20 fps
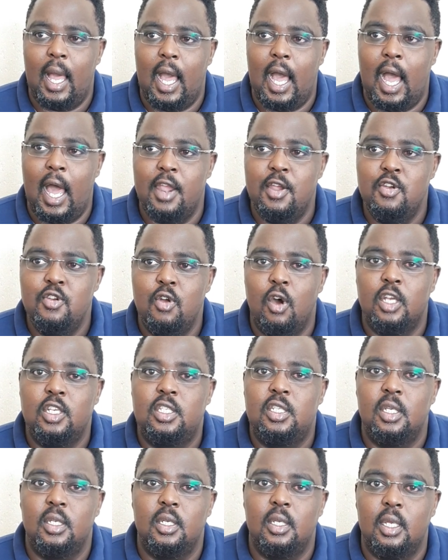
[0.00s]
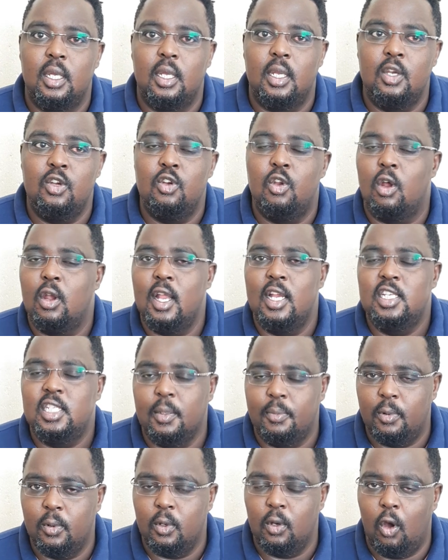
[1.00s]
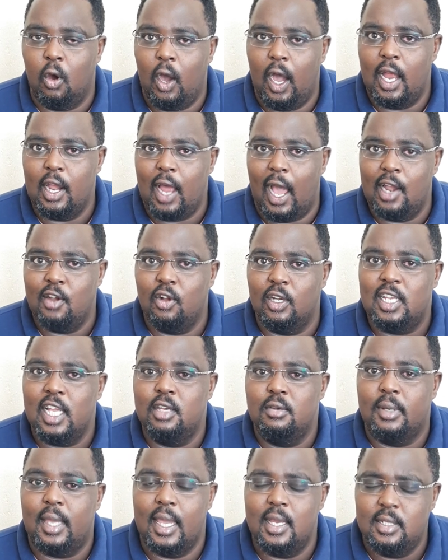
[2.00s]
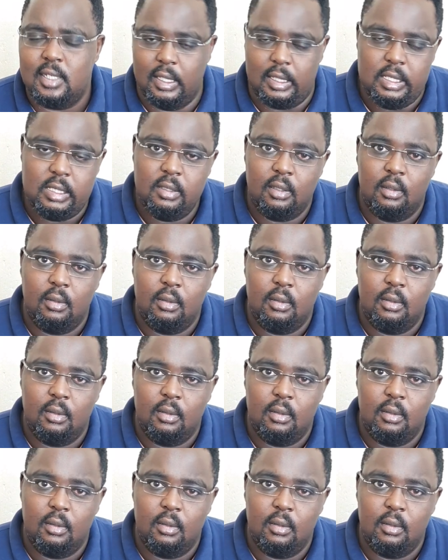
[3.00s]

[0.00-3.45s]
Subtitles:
are not knowledgeable or are not educated.